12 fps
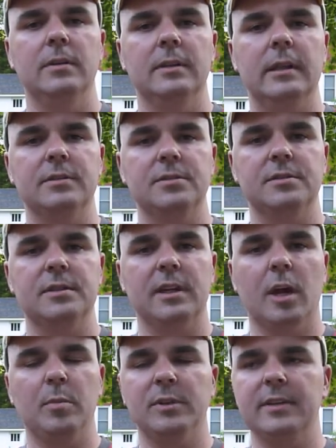That's just in a
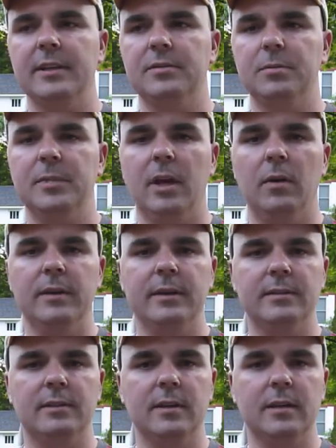couple days from now, and
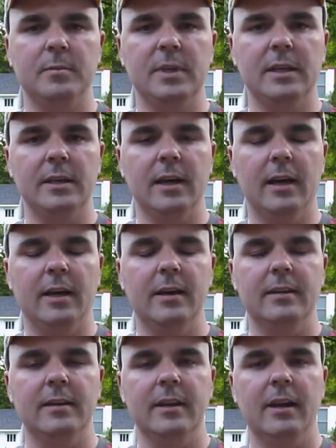it's going to be a
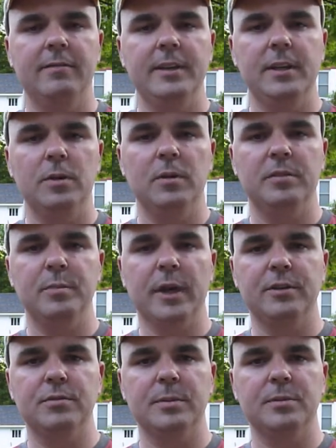video of my
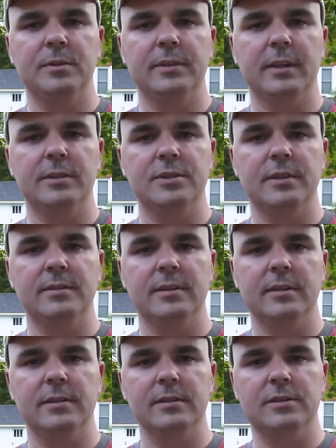trip to Intelligentsia
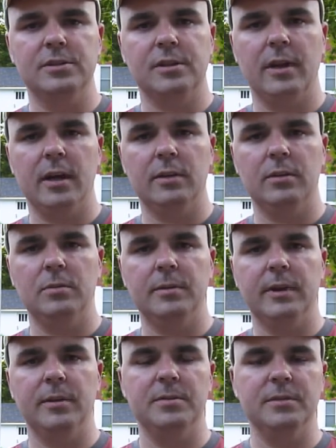in Chicago when
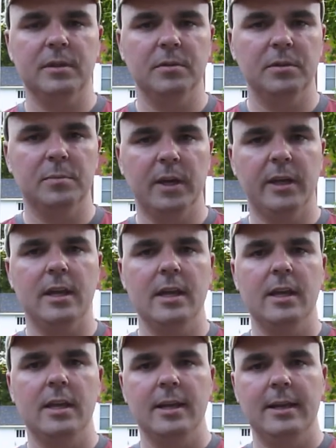I was there with my
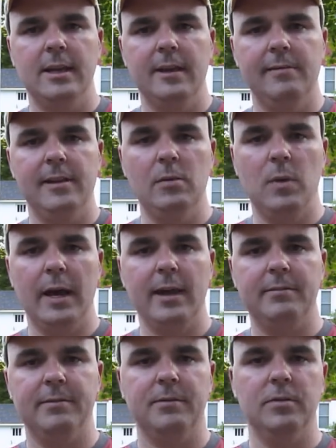lovely wife
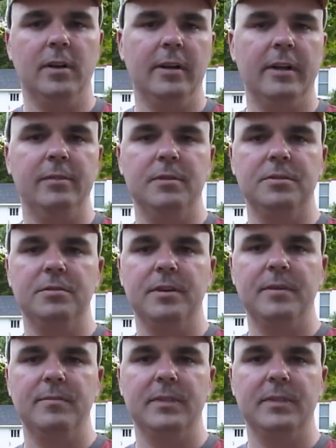for our anniversary,